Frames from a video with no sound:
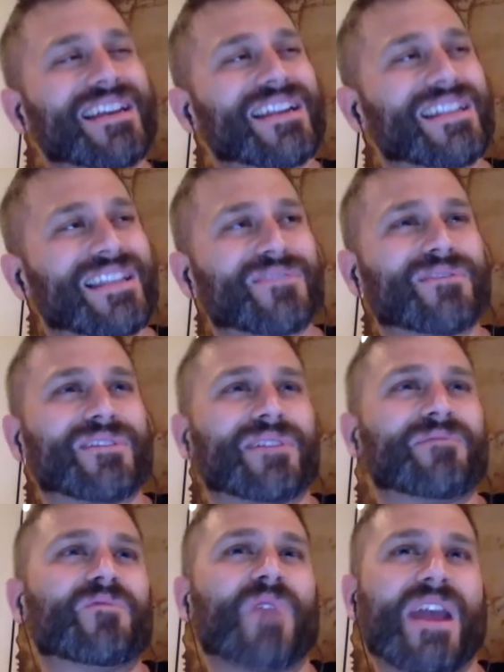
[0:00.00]
again, in that
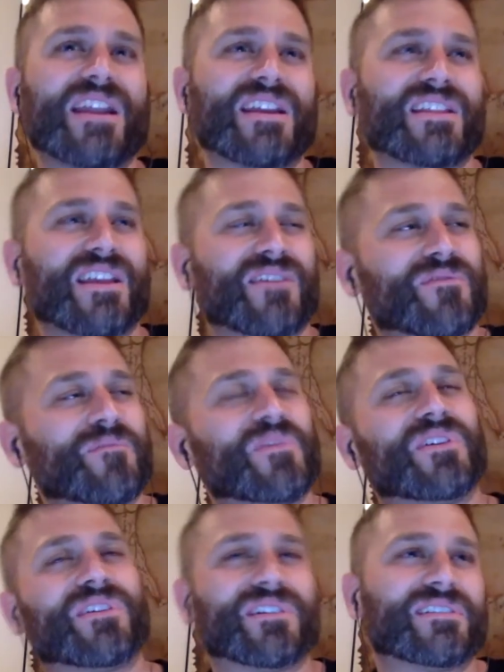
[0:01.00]
I'm waiting in that
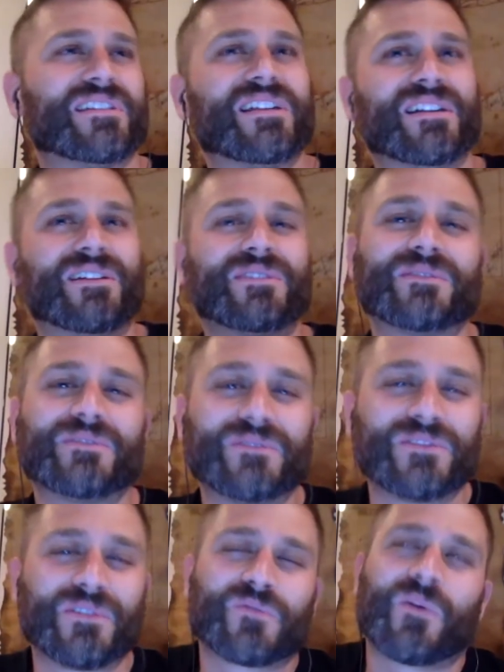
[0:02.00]
familiar, you know,
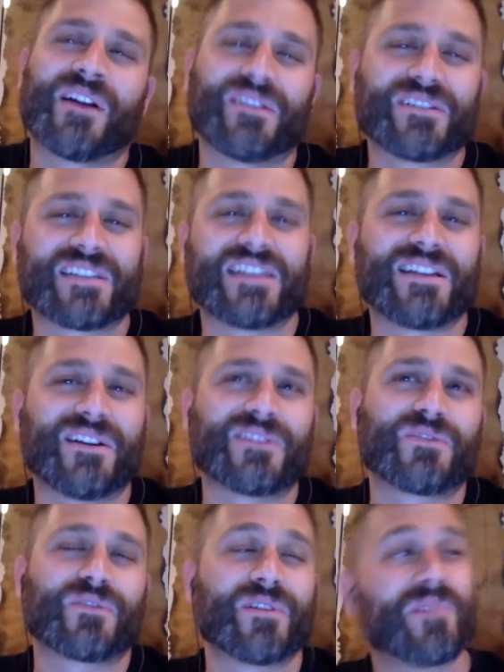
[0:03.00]
those waters, that territory,